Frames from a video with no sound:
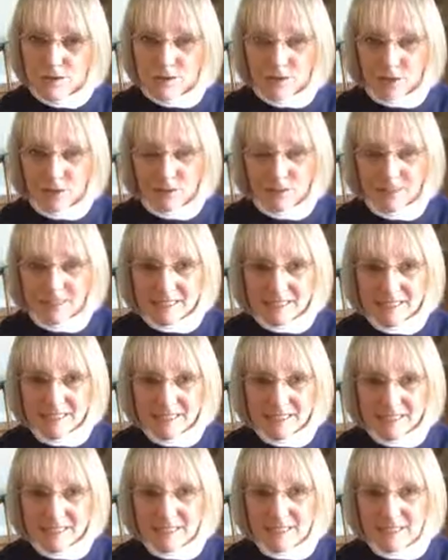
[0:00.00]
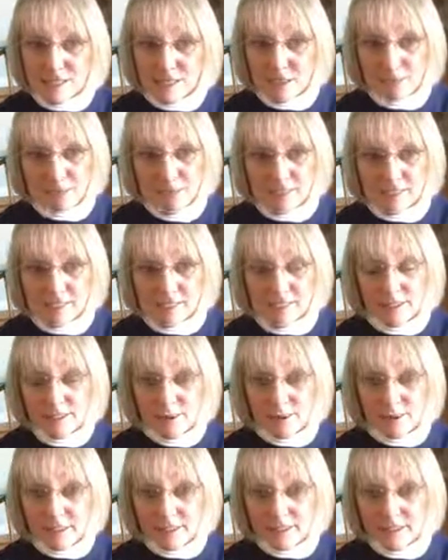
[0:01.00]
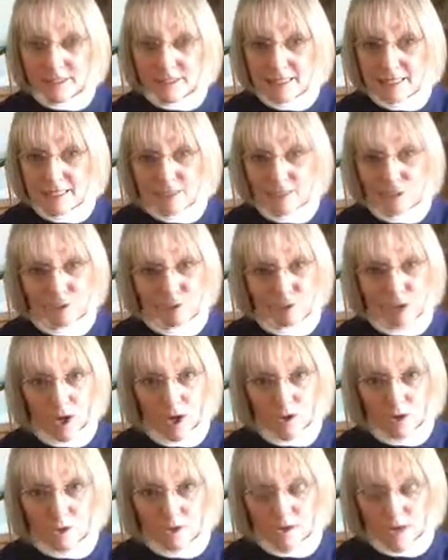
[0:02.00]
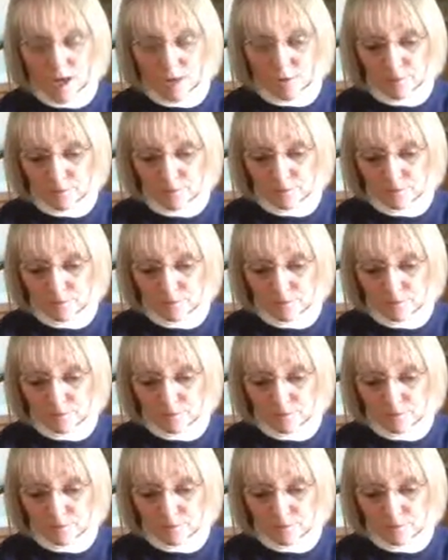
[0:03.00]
circumstances that a pet sitter runs into also.